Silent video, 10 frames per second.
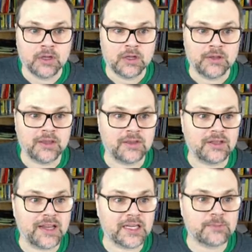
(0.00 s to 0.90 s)
Then the
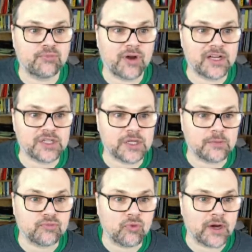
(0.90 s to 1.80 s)
next
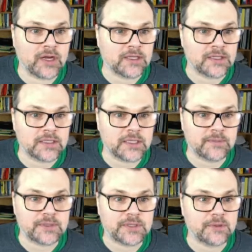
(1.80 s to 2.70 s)
branching point
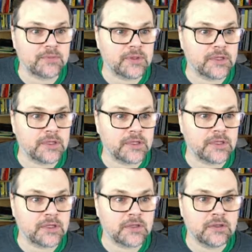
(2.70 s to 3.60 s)
seems to
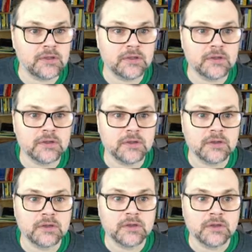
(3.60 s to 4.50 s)
be,
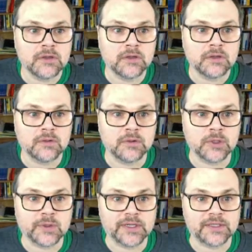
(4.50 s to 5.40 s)
what
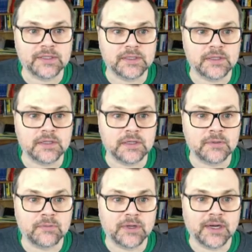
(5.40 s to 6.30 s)
do I see
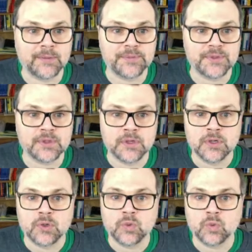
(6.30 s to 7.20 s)
here? Perhaps
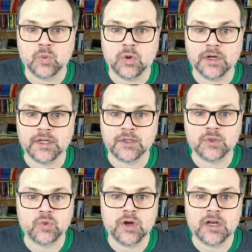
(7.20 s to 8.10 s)
1 and
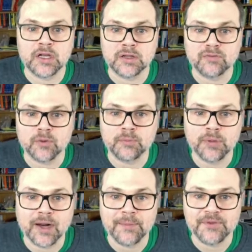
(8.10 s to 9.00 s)
12, or
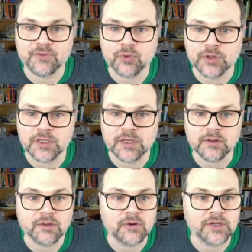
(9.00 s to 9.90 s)
perhaps
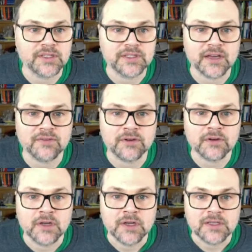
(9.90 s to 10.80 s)
14, 37.